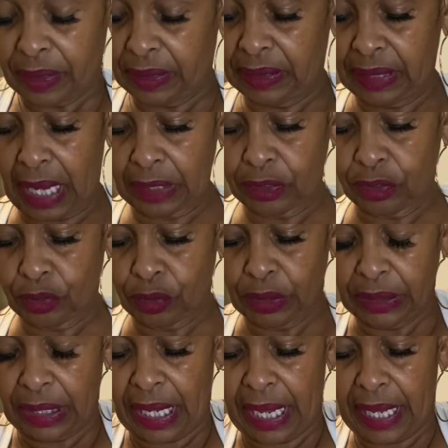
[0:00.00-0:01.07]
Not sure
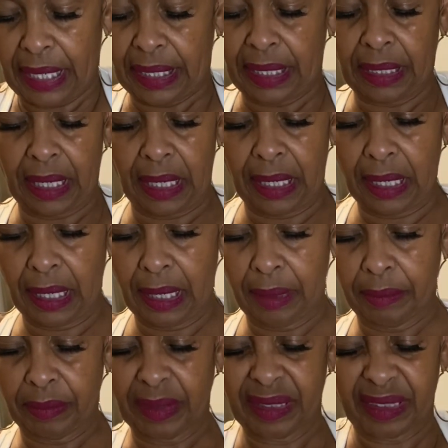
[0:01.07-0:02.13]
yet. I
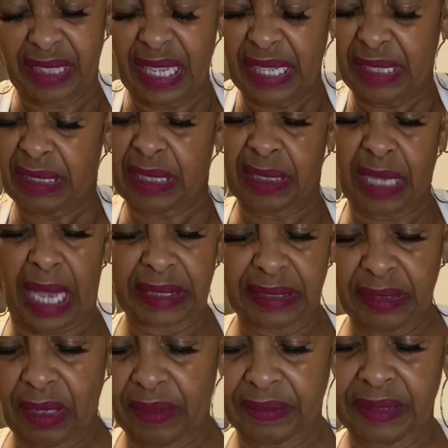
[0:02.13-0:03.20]
think I
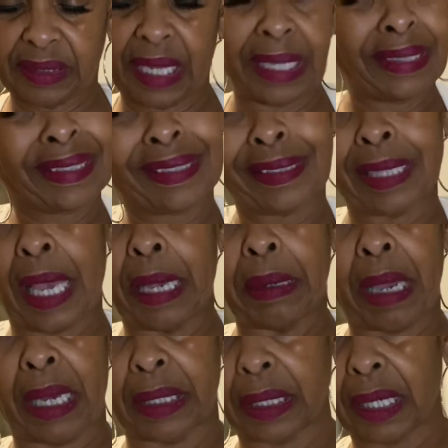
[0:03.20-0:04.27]
still have to take the same
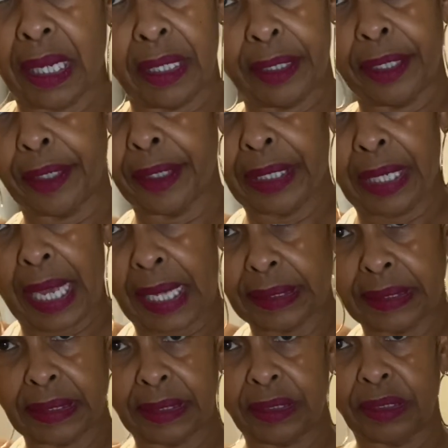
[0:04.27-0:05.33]
kind of culinary
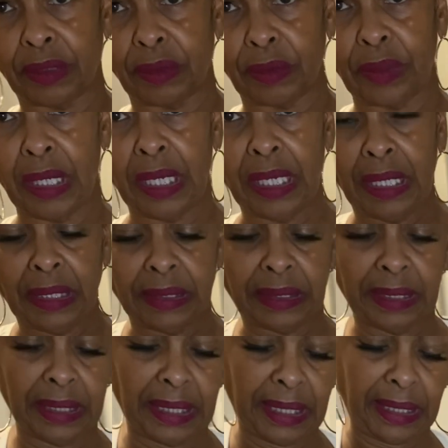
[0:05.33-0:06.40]
classes to
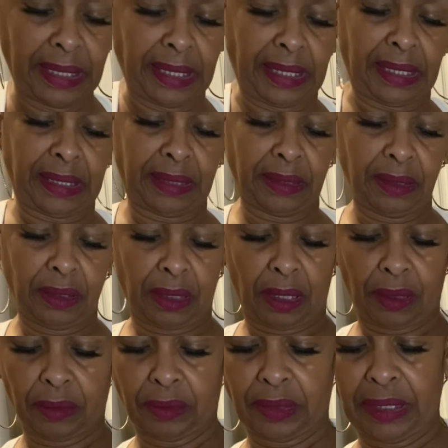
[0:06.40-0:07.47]
get it,
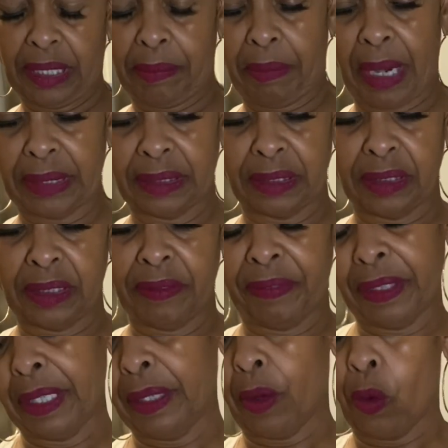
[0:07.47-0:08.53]
to get my
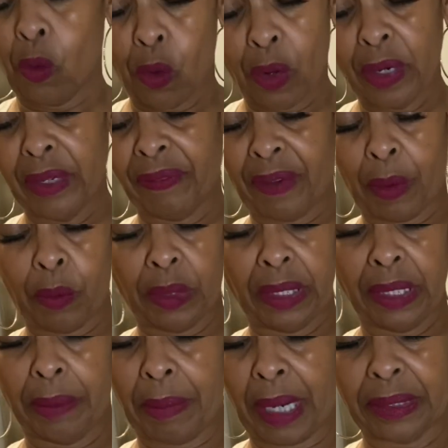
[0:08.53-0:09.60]
certificate, or if I want to
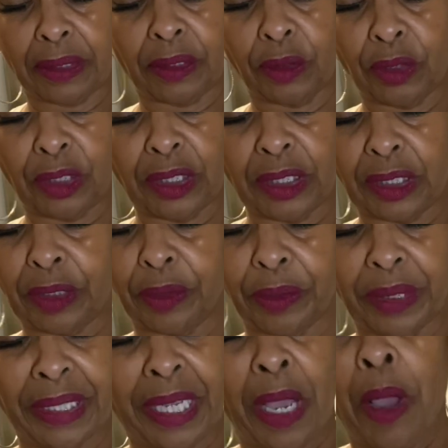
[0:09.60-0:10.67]
get my associate
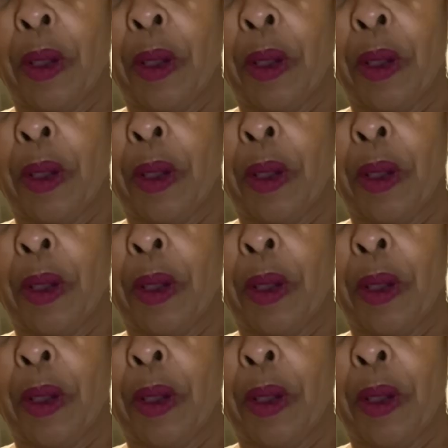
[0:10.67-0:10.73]
degree.